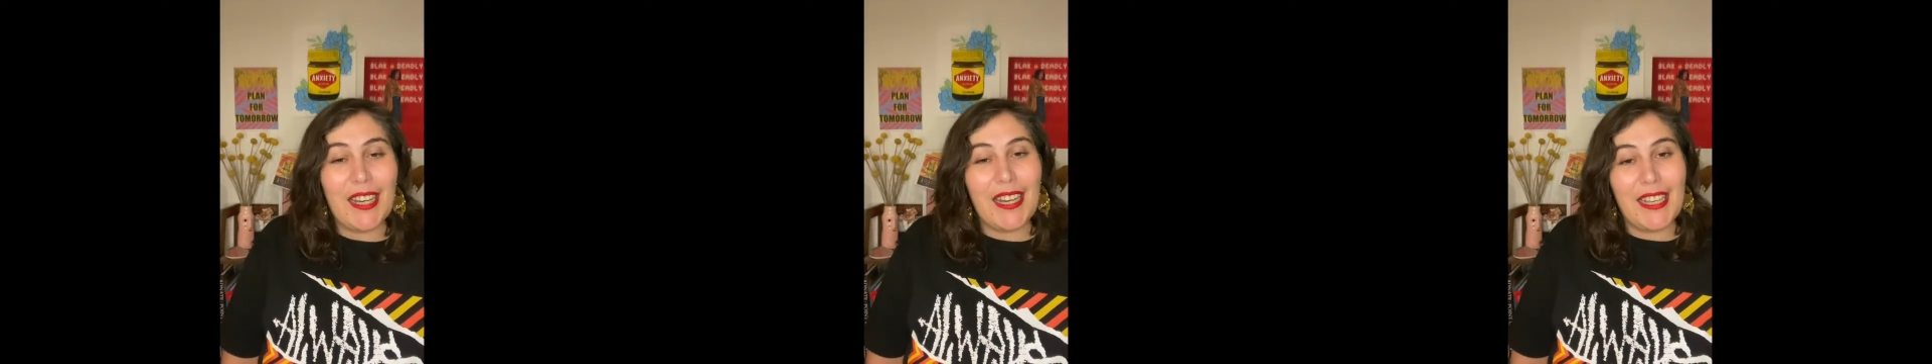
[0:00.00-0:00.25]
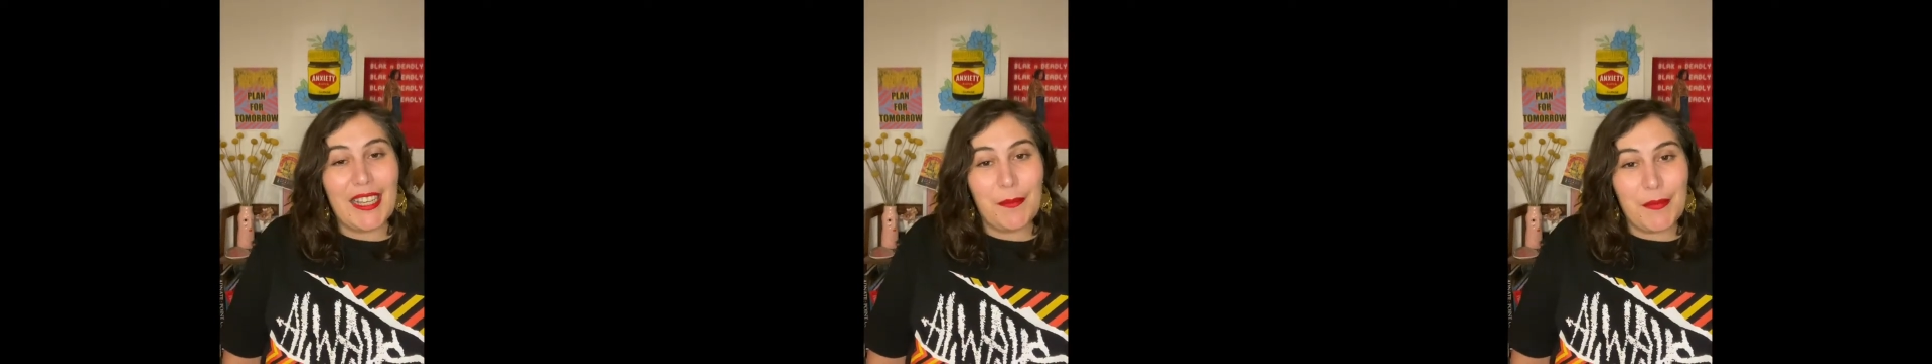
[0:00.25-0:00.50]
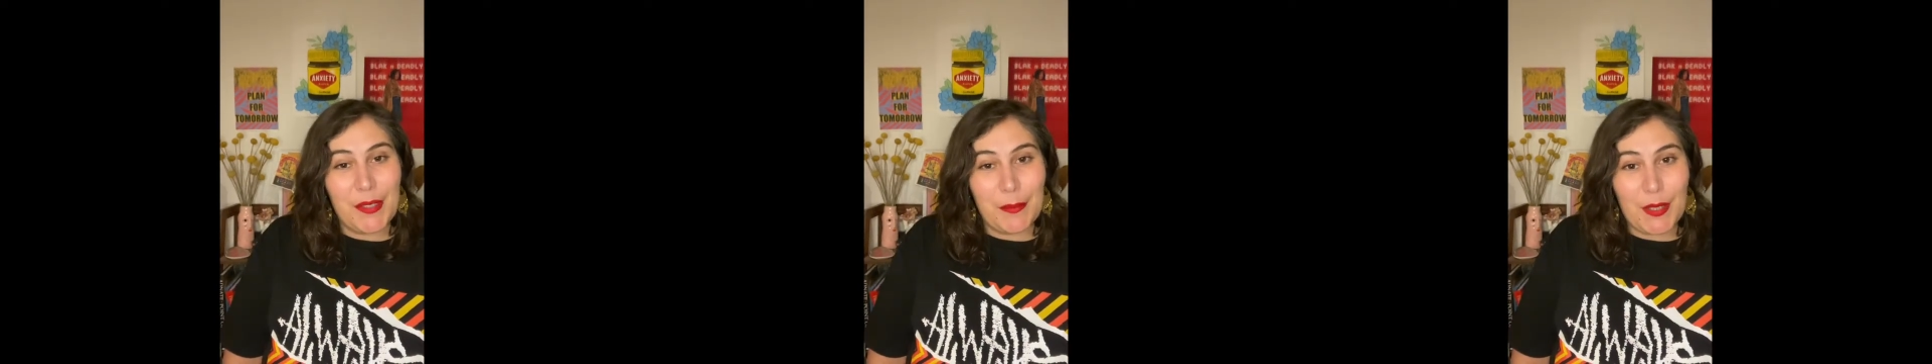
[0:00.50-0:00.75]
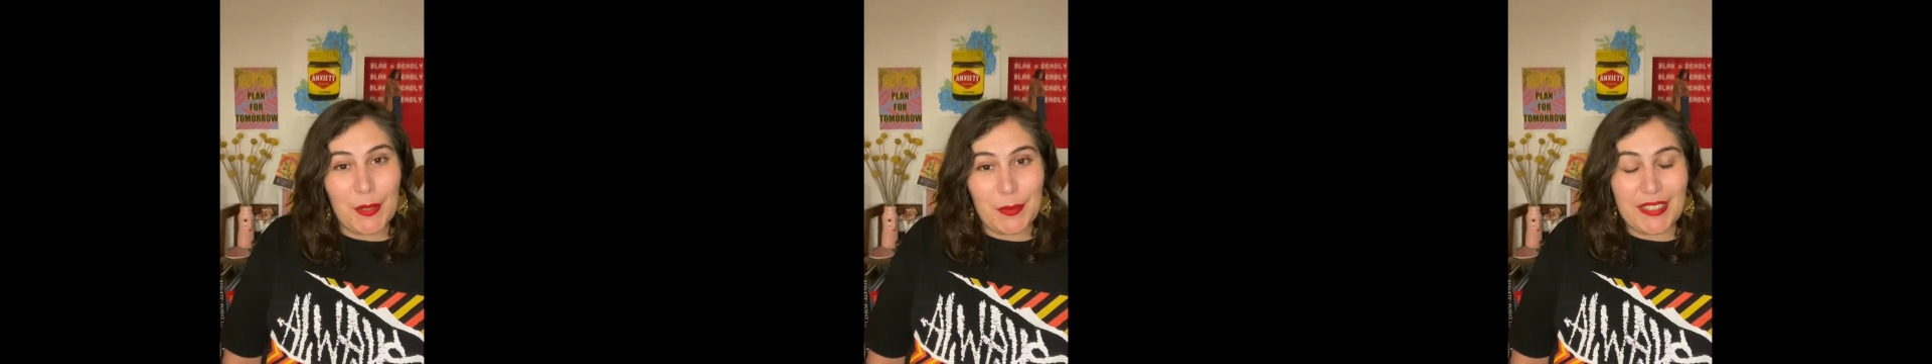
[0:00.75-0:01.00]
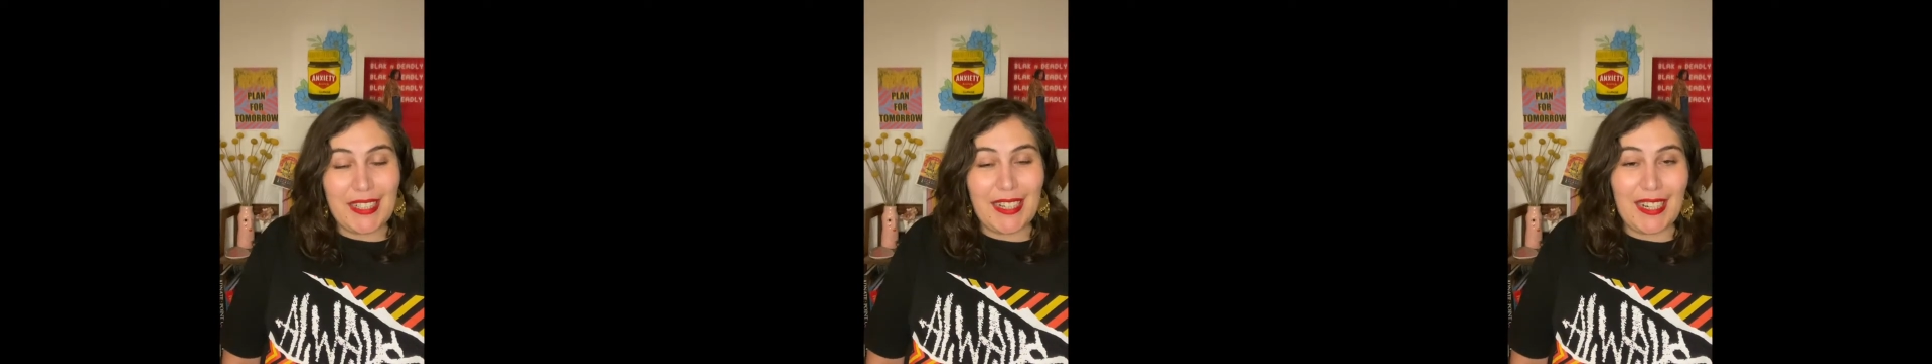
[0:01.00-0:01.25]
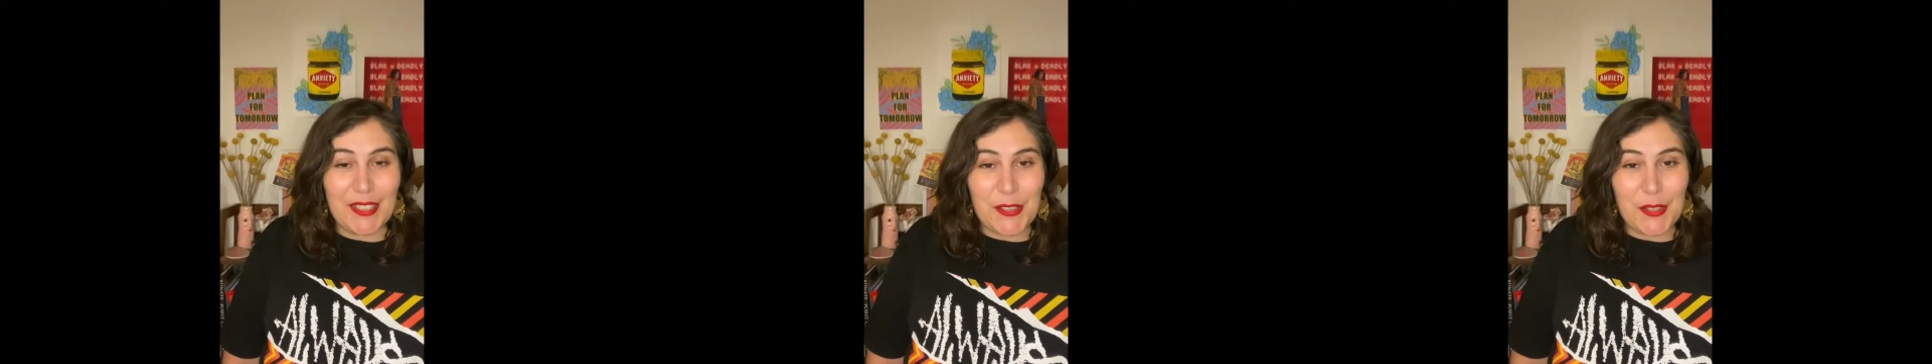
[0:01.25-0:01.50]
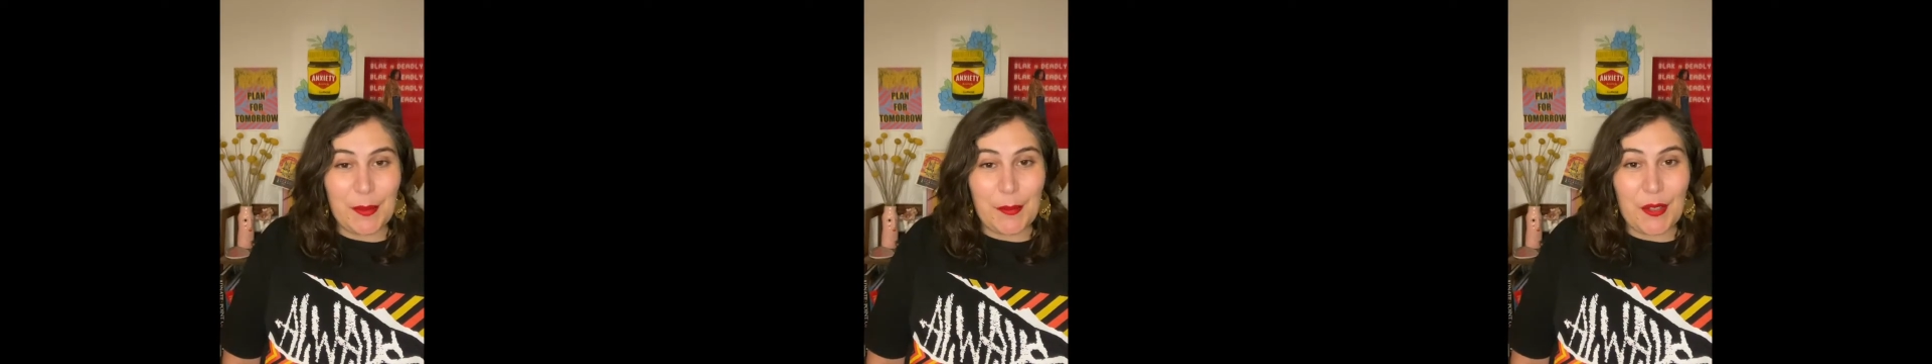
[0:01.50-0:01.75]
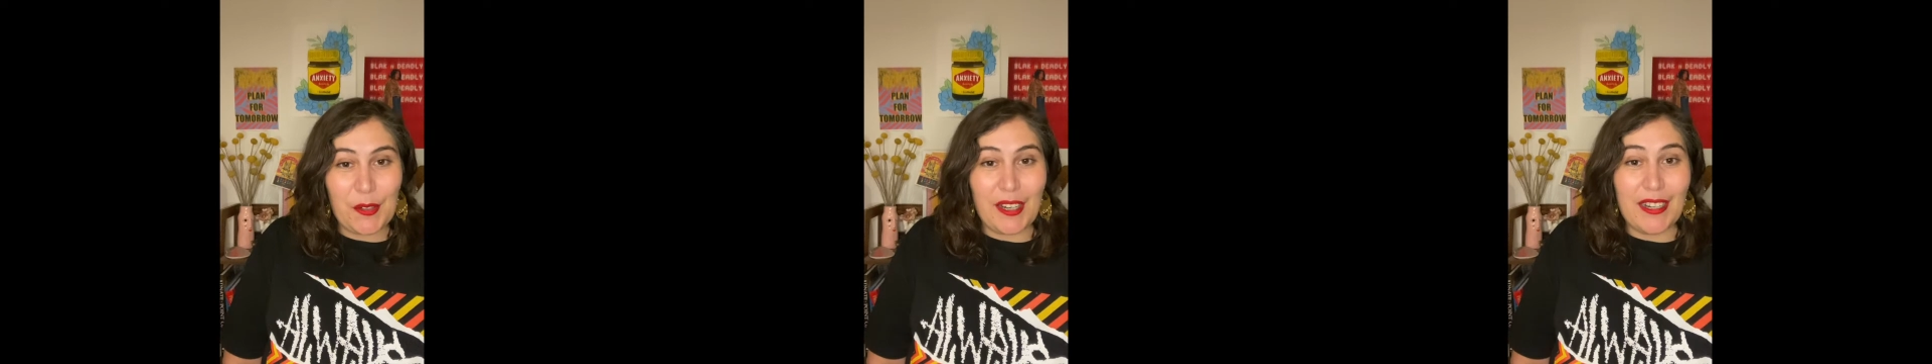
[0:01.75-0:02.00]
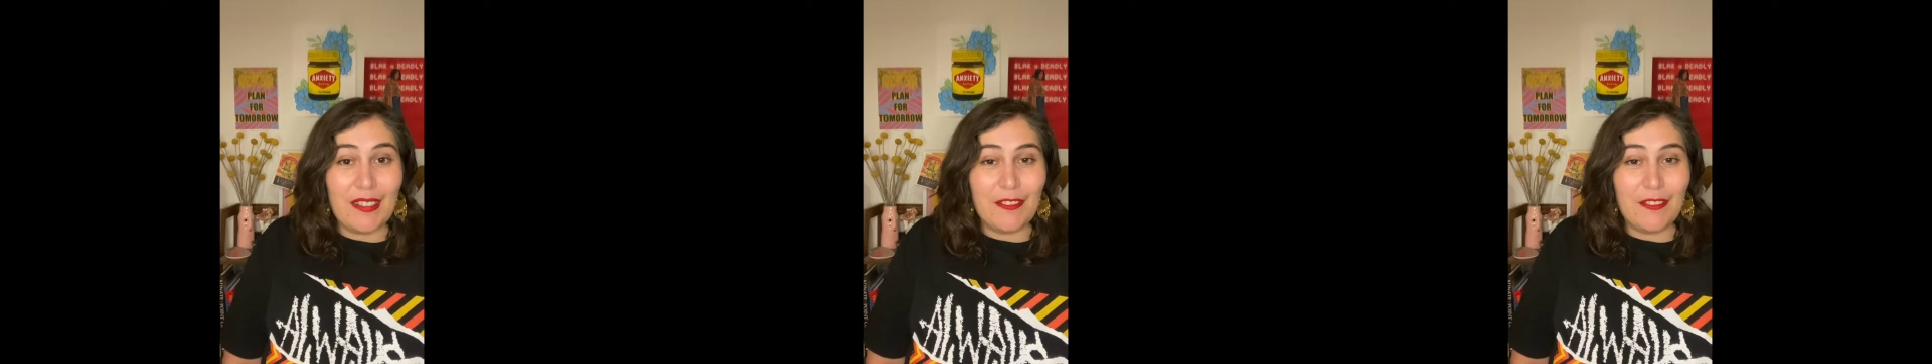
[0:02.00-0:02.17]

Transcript: I am the Melbourne Art Tram Curator